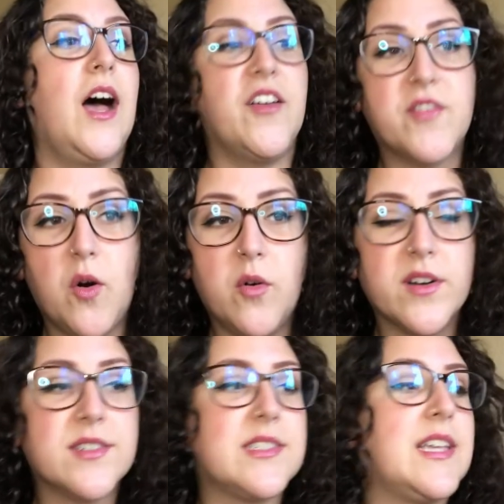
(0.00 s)
Of
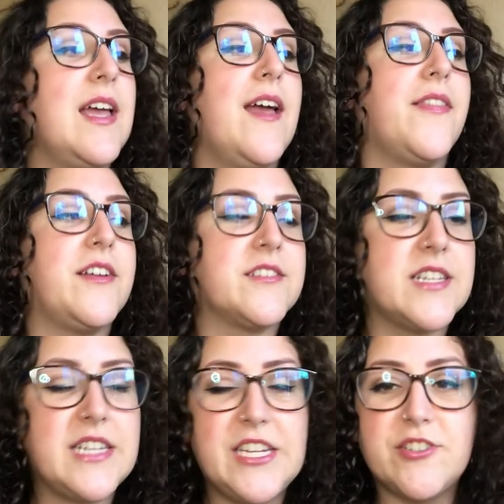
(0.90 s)
course, there's a
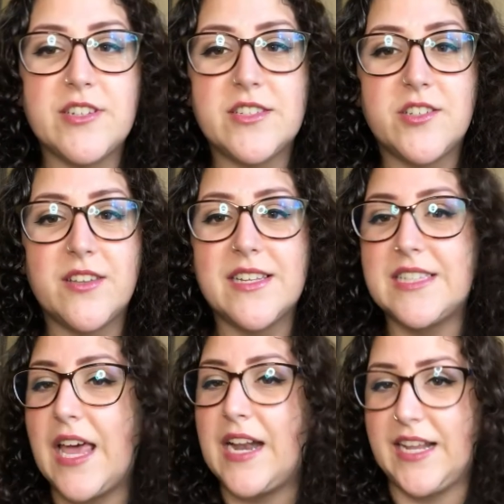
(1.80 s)
nicheness to this
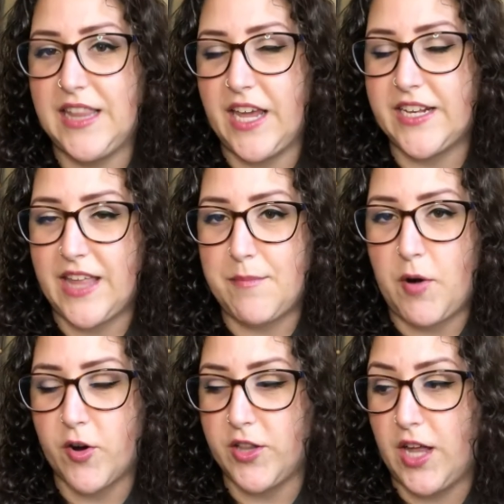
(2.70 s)
and I liked that
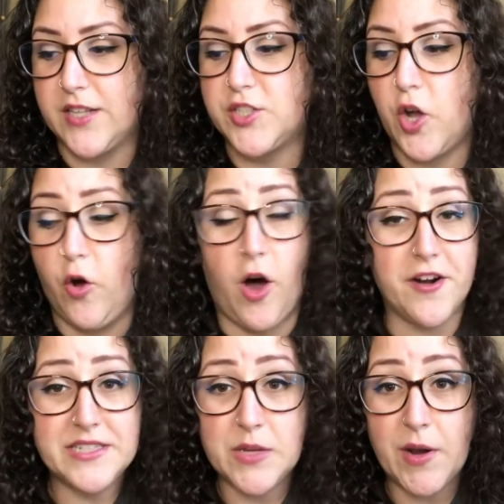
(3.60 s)
part a lot. So
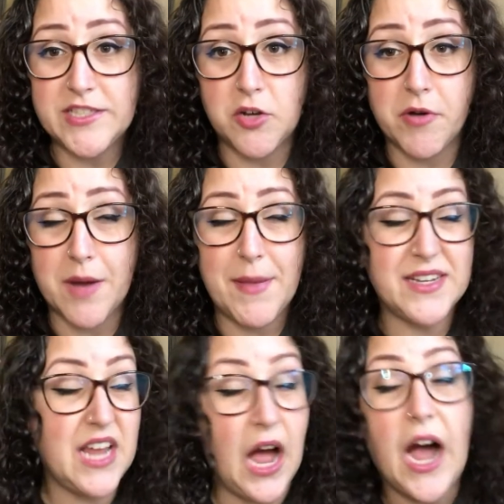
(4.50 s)
honestly, would I still recommend
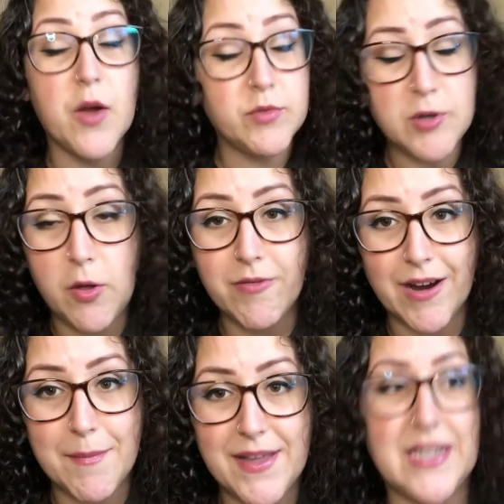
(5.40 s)
it? I would totally
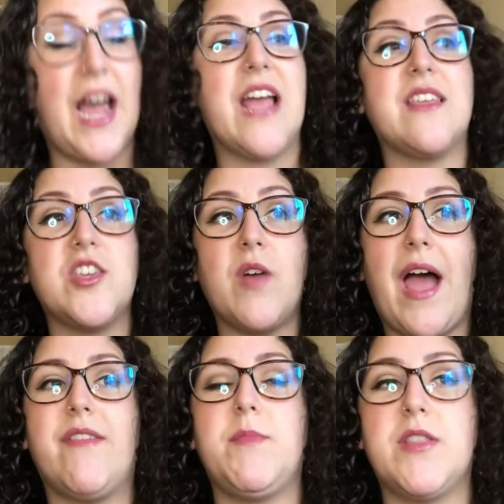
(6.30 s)
recommend it. I think you
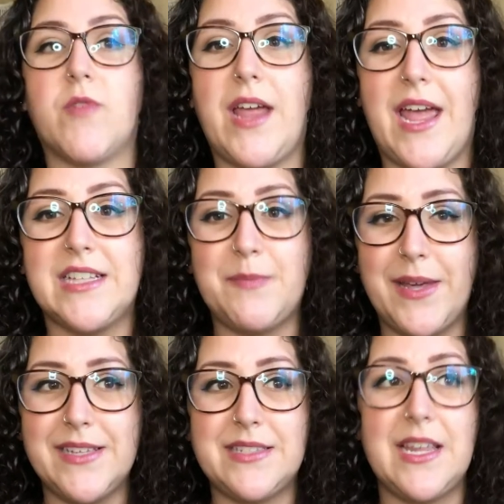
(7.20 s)
have to be in the right
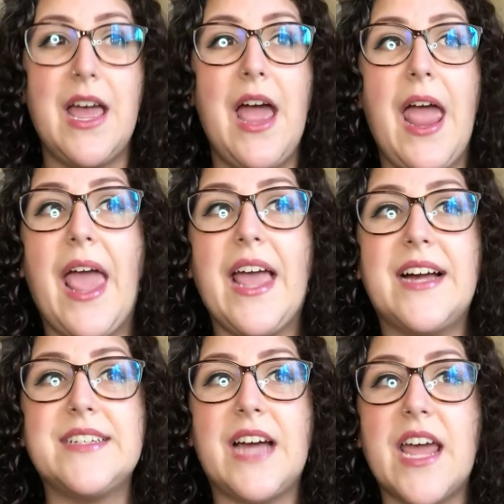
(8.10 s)
headspace
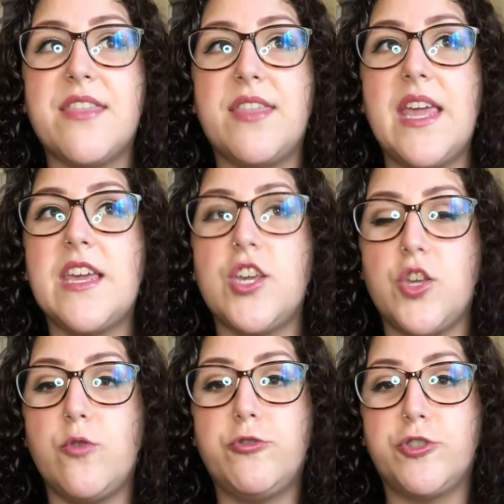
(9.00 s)
and I think
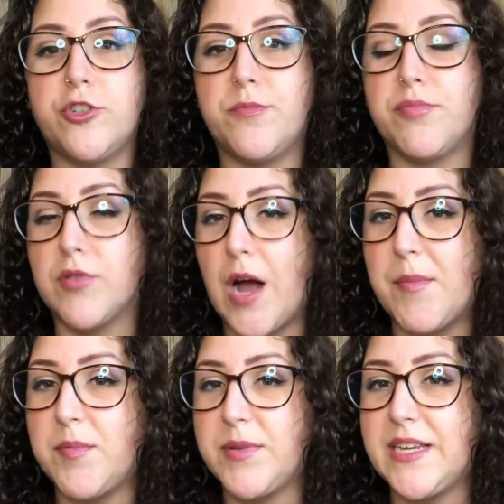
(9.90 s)
you should
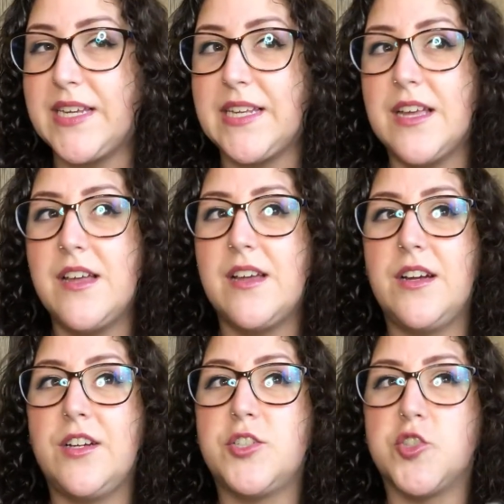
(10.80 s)
probably
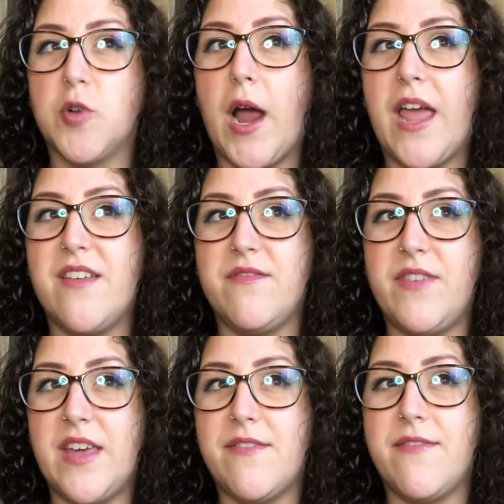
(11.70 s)
try it
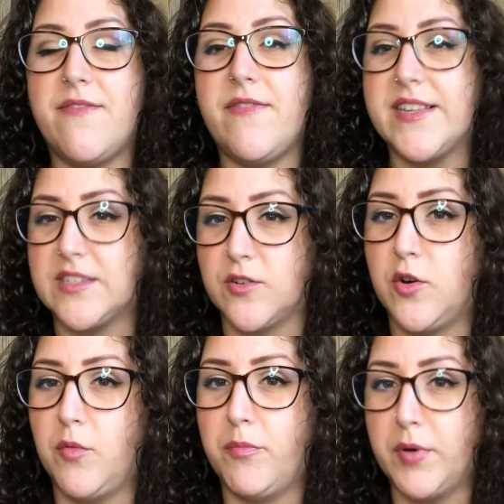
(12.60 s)
via
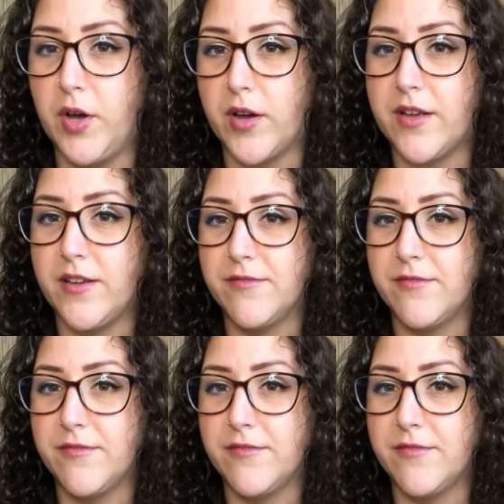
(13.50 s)
physical book.